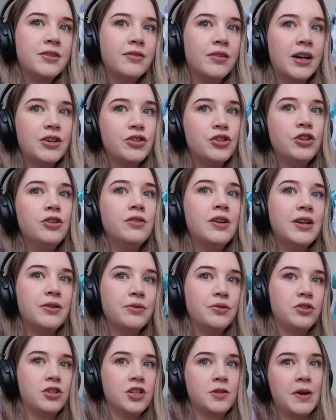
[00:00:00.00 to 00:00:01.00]
like 2
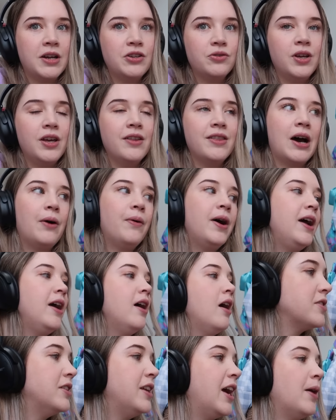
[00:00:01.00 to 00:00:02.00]
needles just by doing it that way.
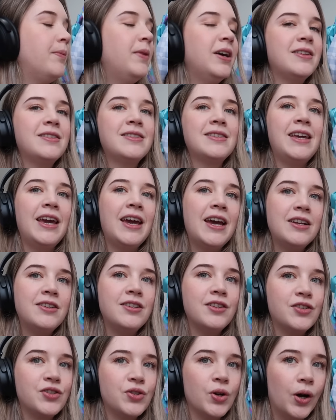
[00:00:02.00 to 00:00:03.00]
So now I'm like scared
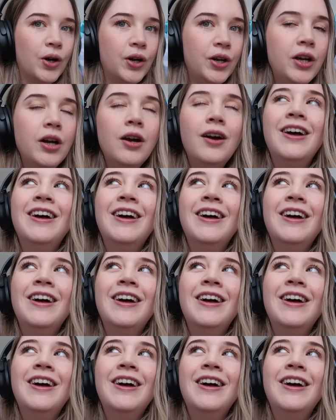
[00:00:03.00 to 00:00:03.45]
to sew.